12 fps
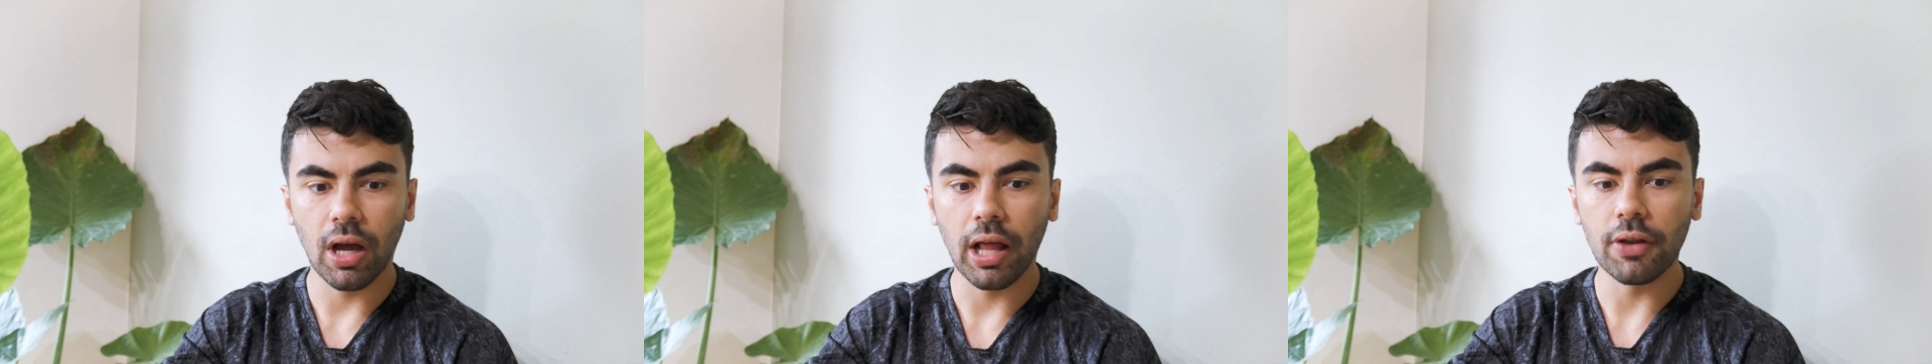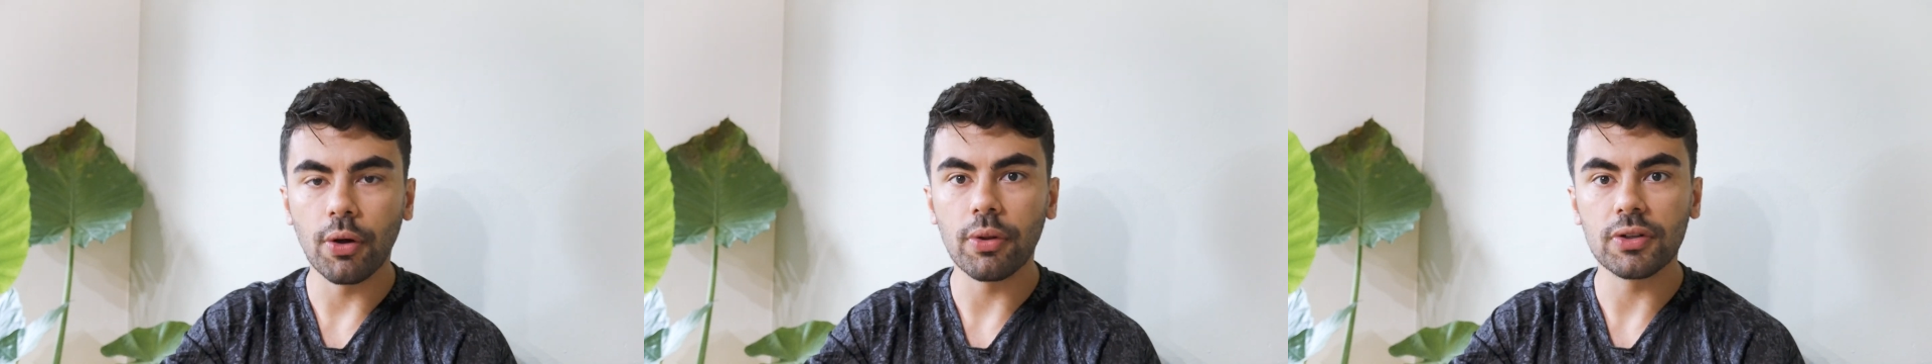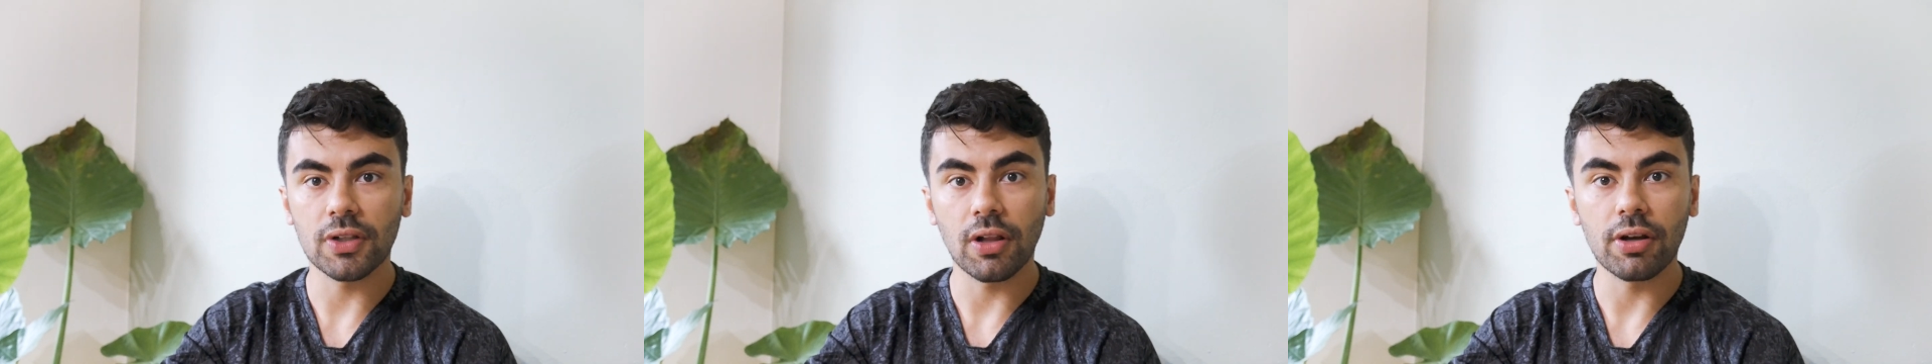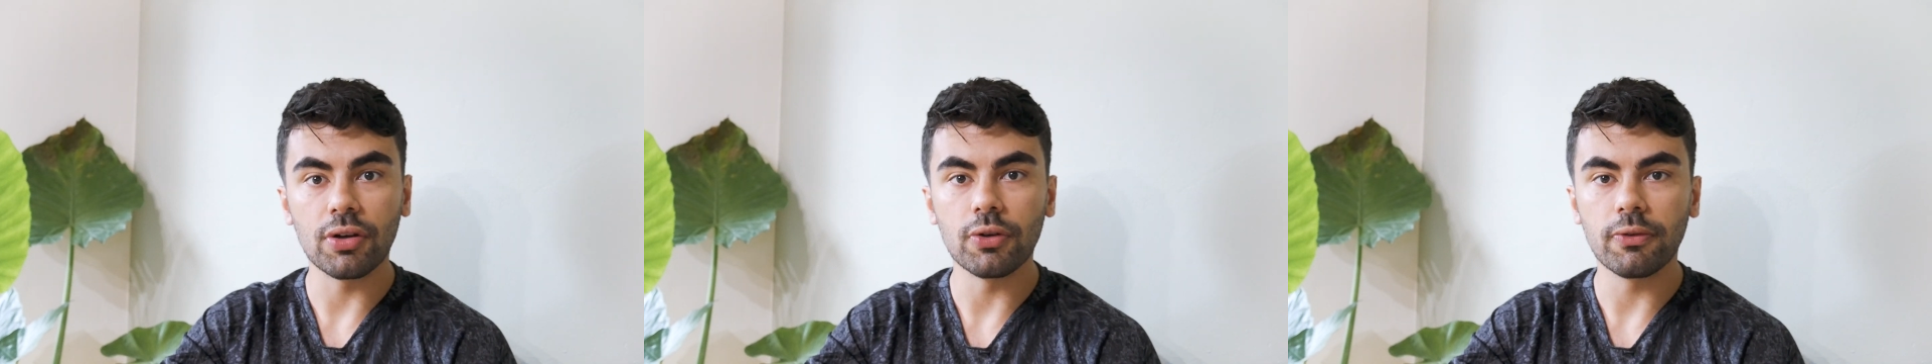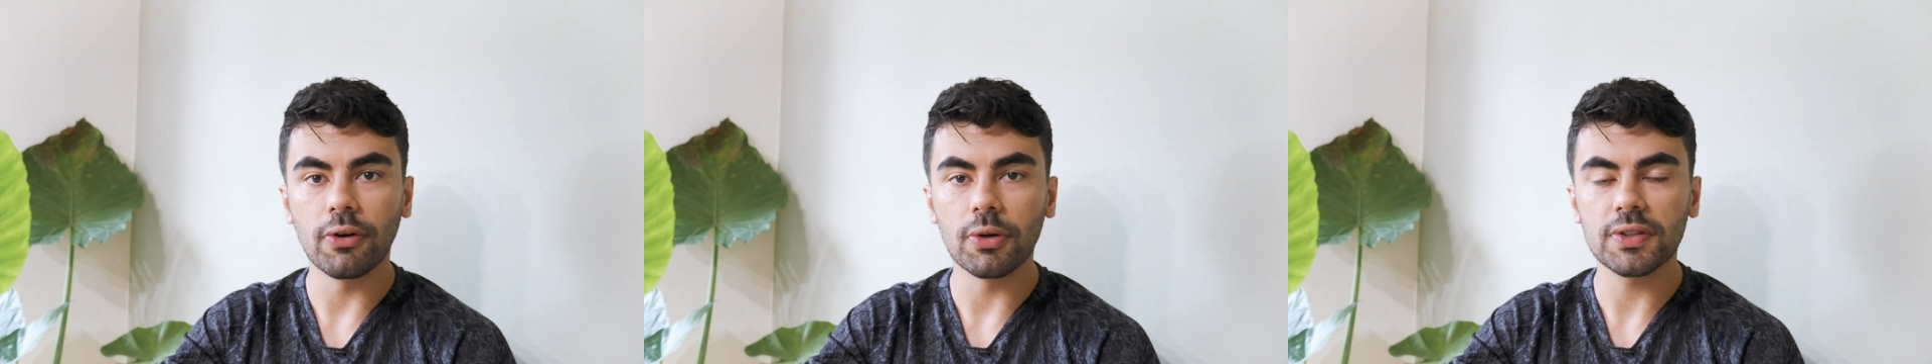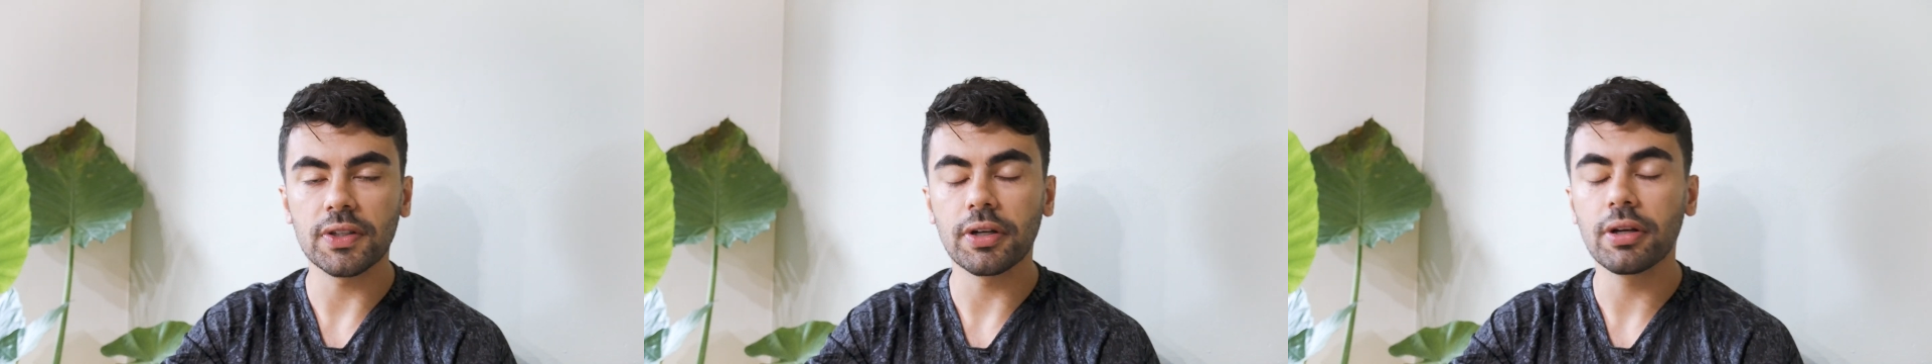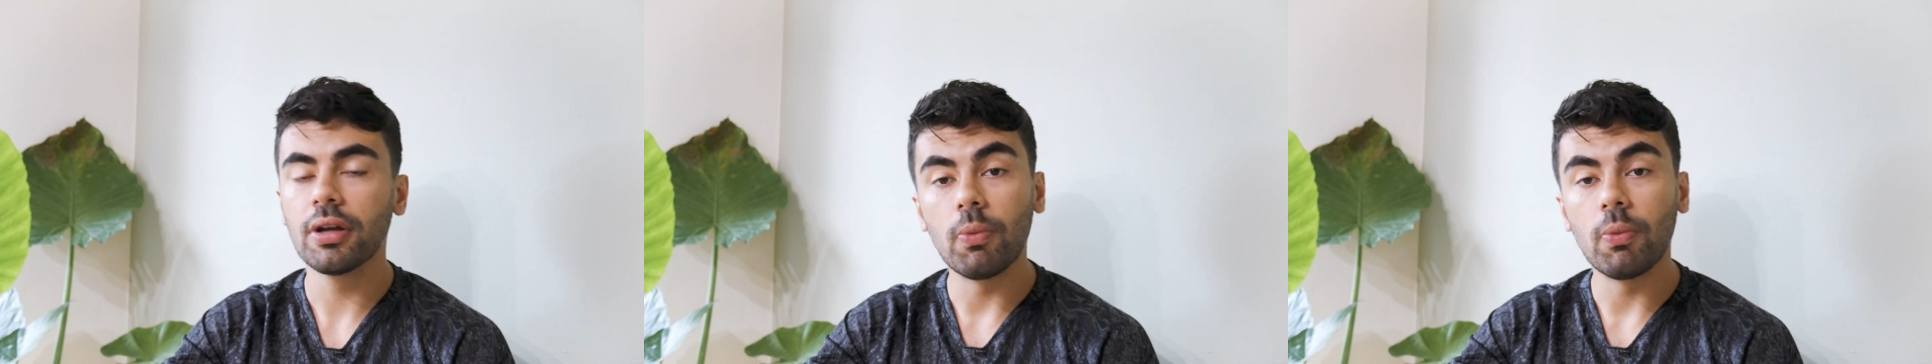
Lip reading: I know there's a lot of new folks here.